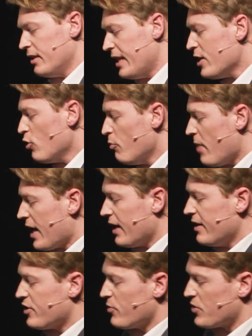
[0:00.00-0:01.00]
legal
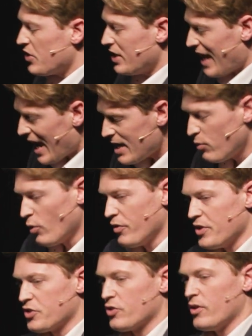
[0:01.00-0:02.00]
mechanisms that enable
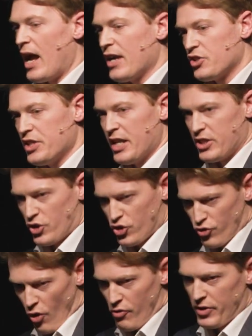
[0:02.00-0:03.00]
this are actually getting
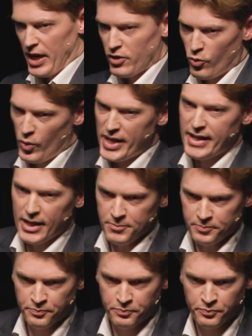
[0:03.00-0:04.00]
stronger, not weaker.
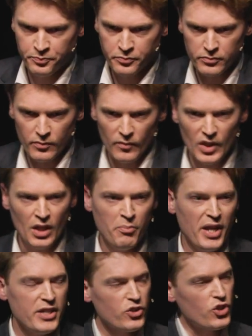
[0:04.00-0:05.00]

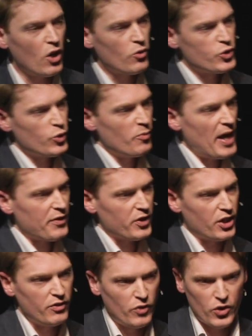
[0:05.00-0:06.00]
Peter told you about the
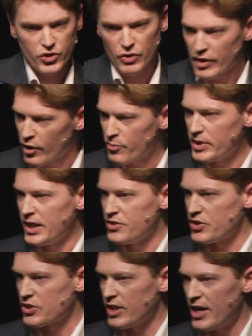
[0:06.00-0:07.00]
conversion therapy
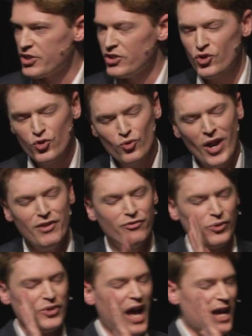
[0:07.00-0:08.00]
legislation.
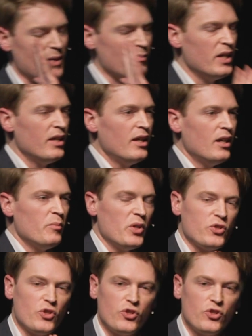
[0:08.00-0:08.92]
Dreadful name. Because